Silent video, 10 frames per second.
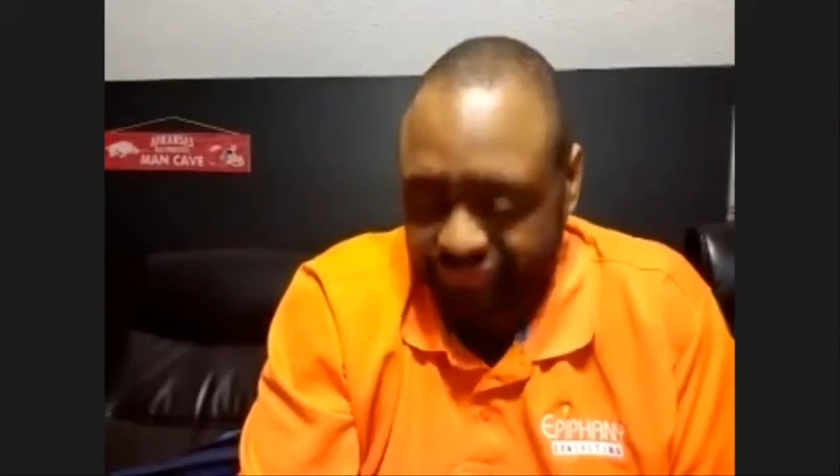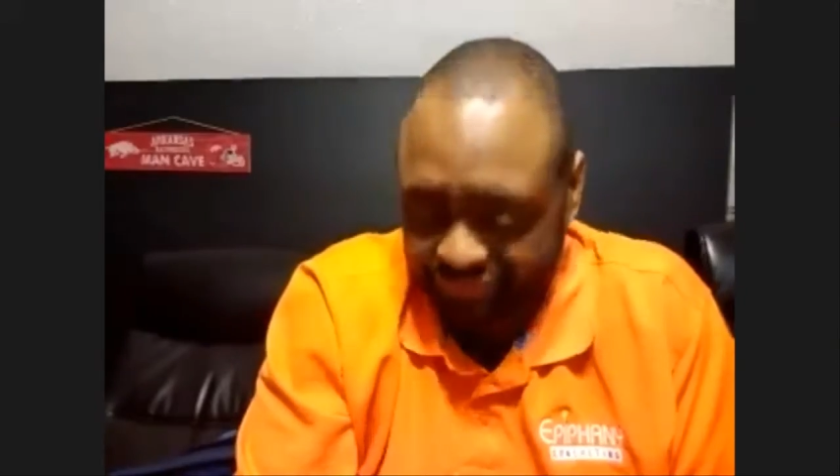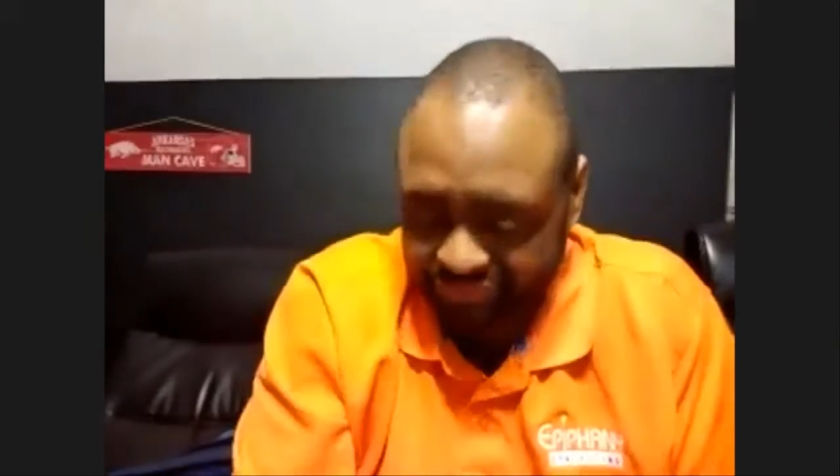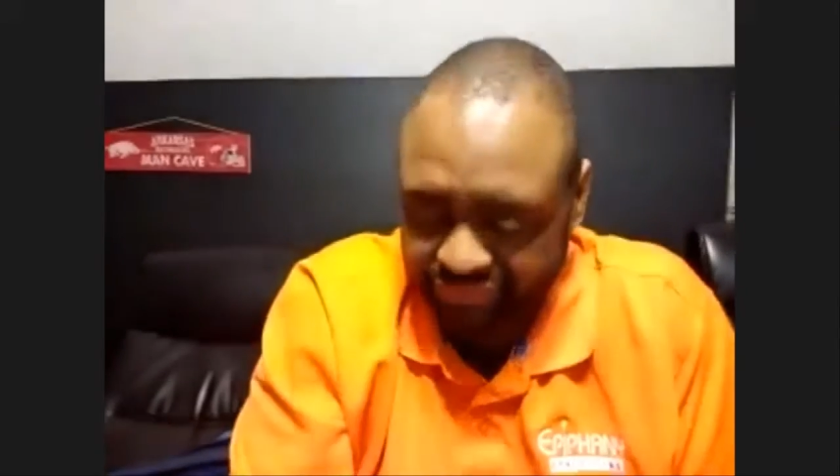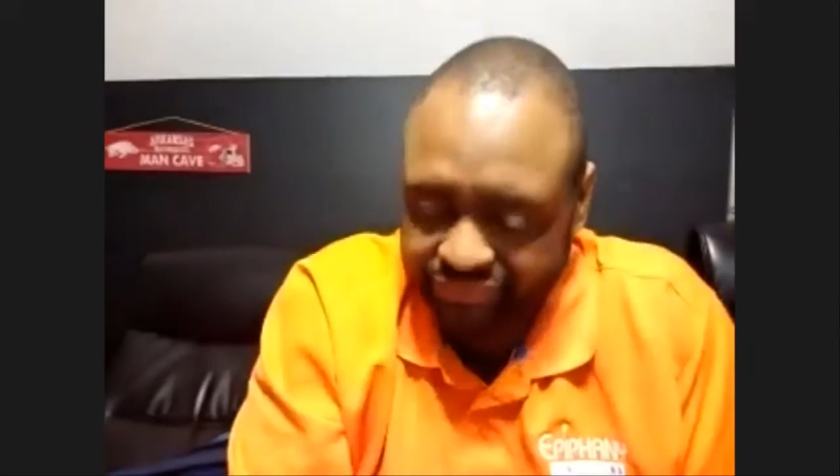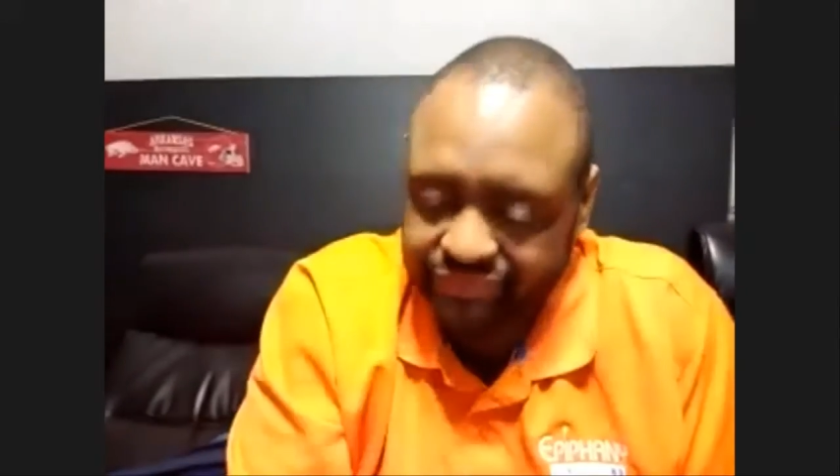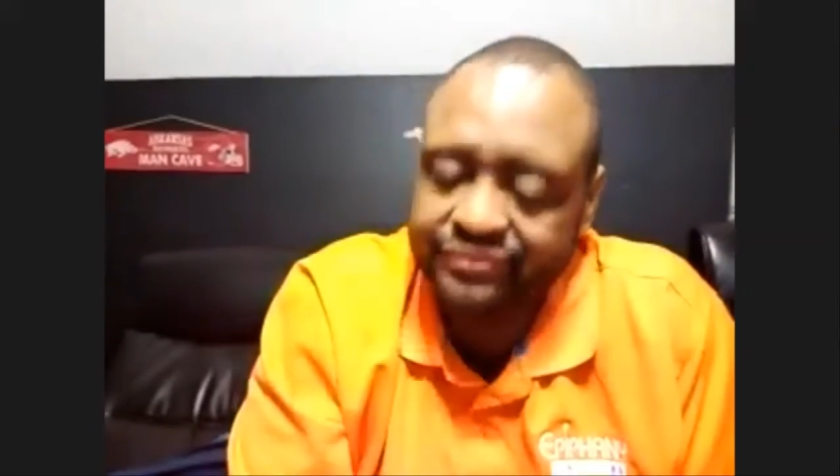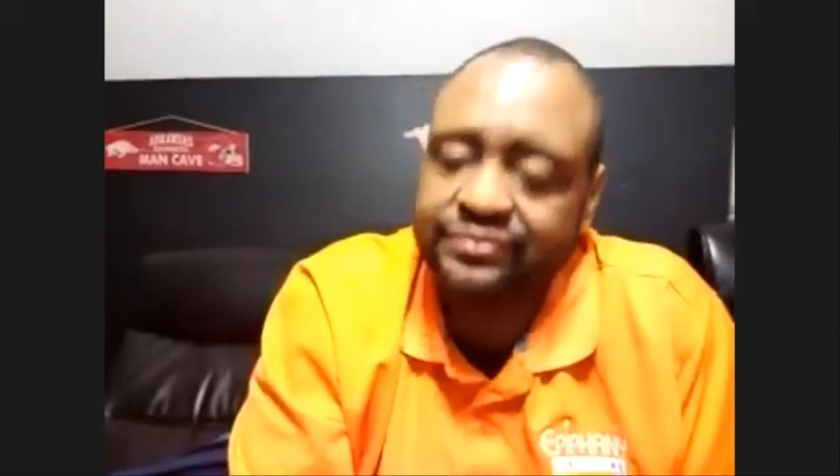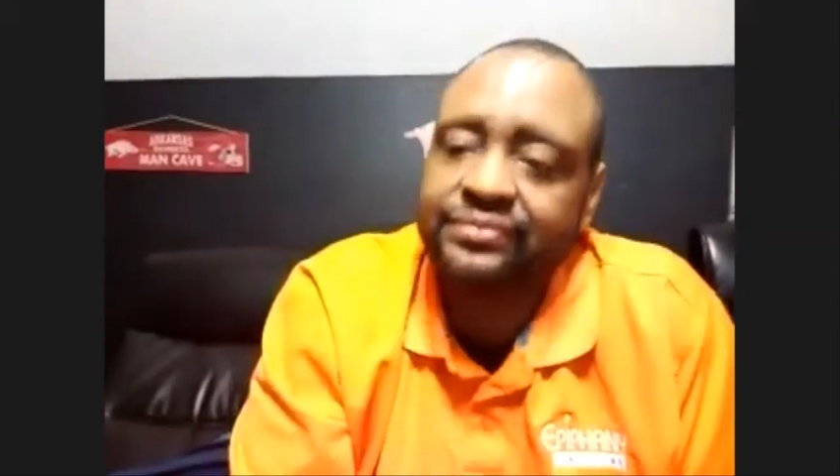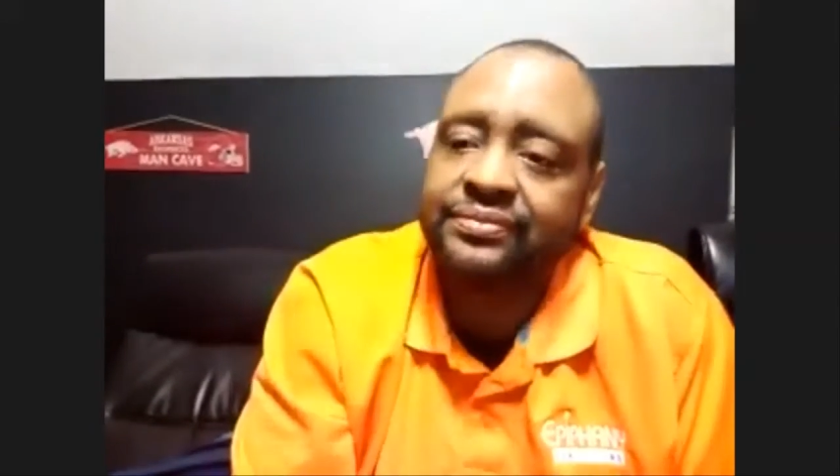last night I
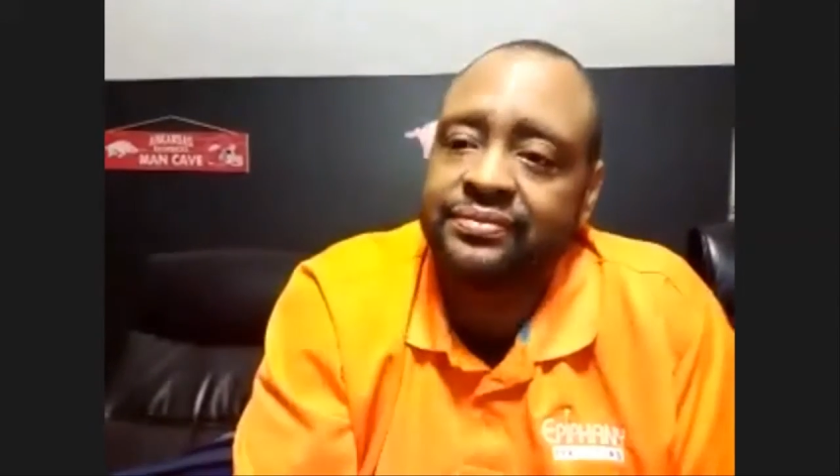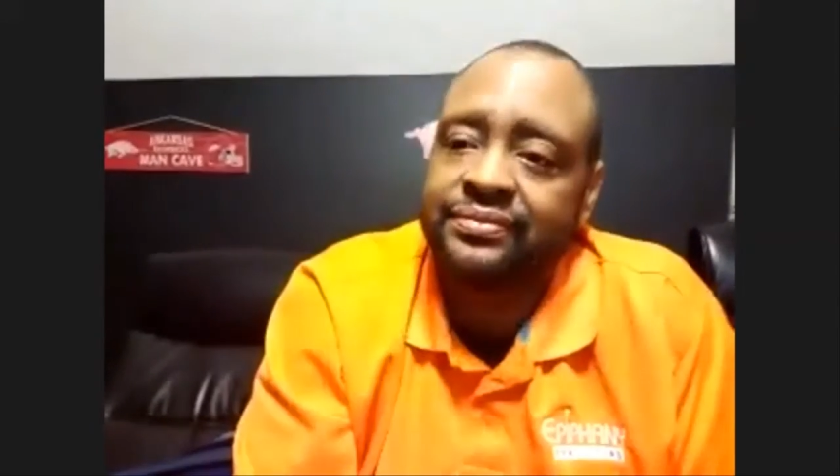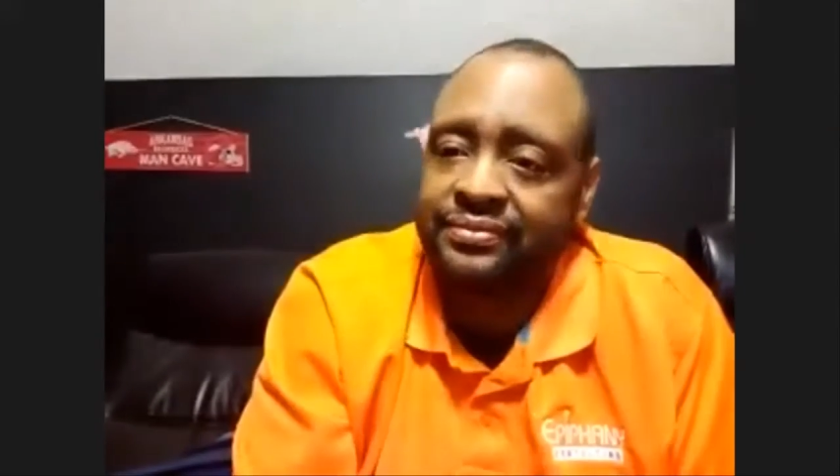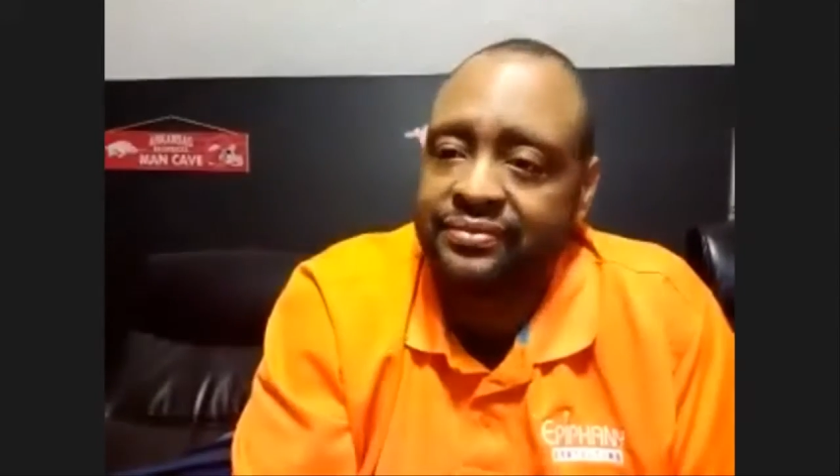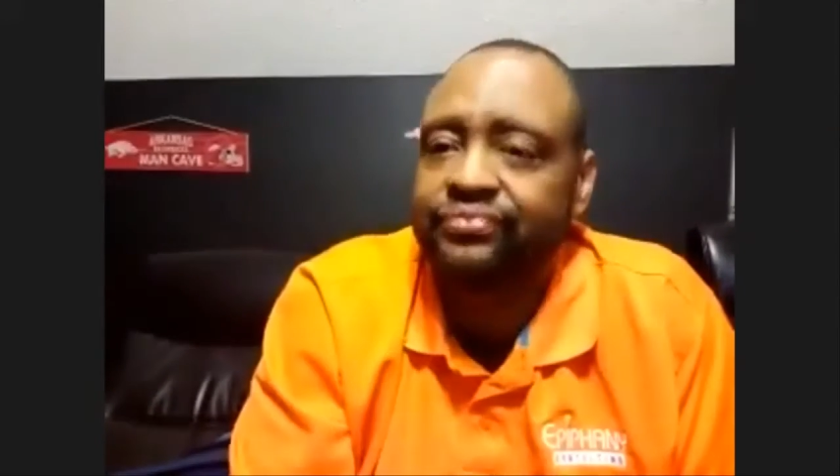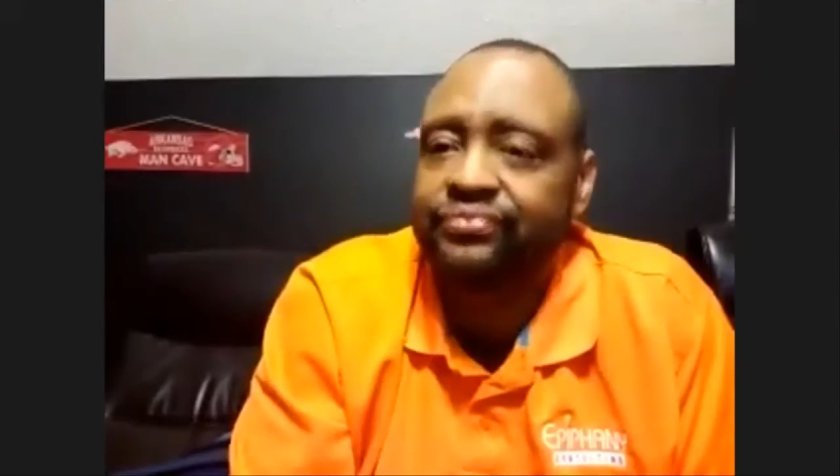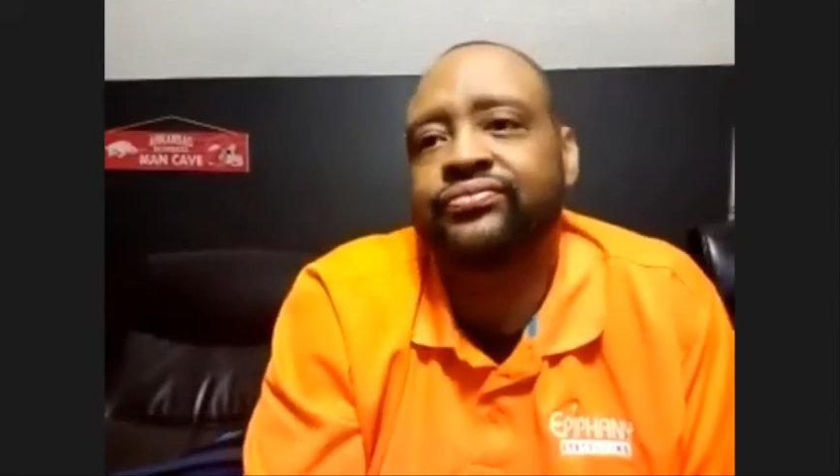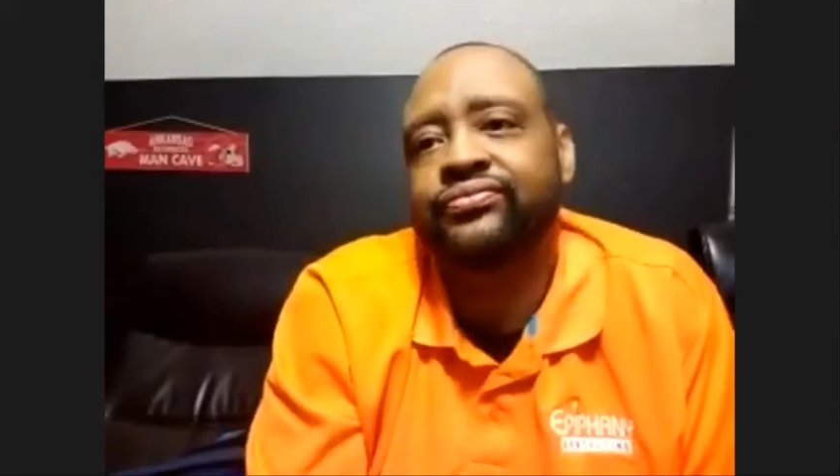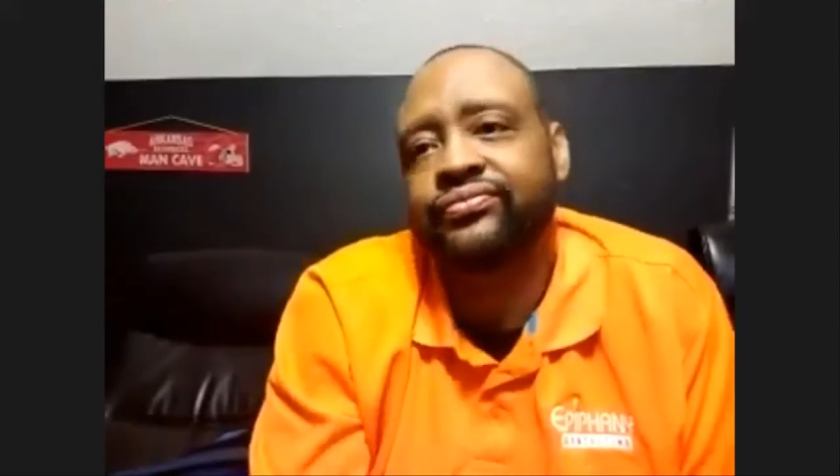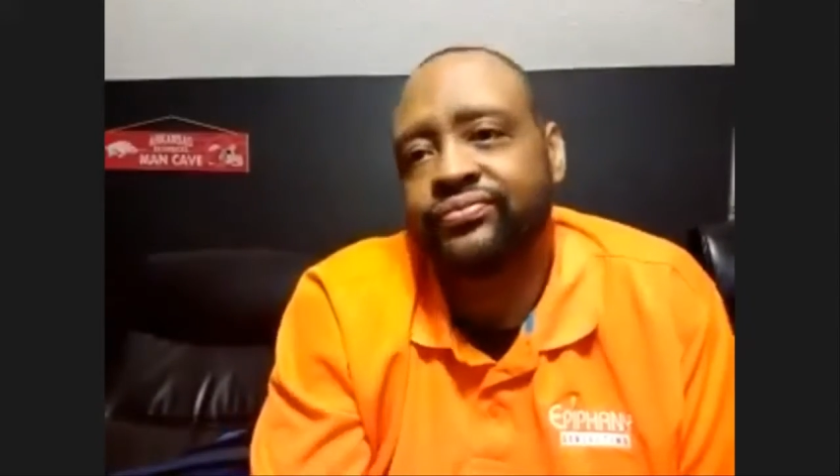was doing the
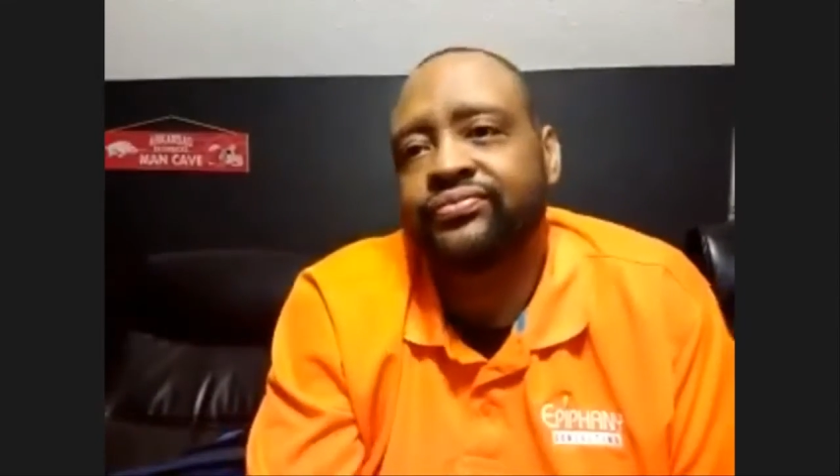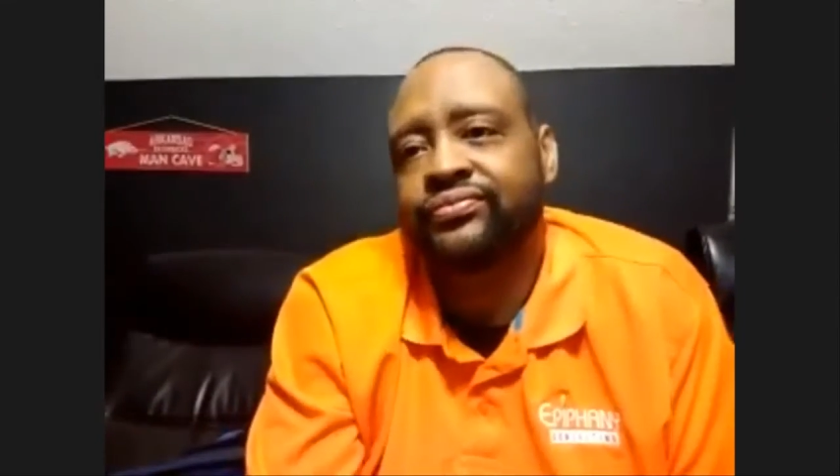presentation, and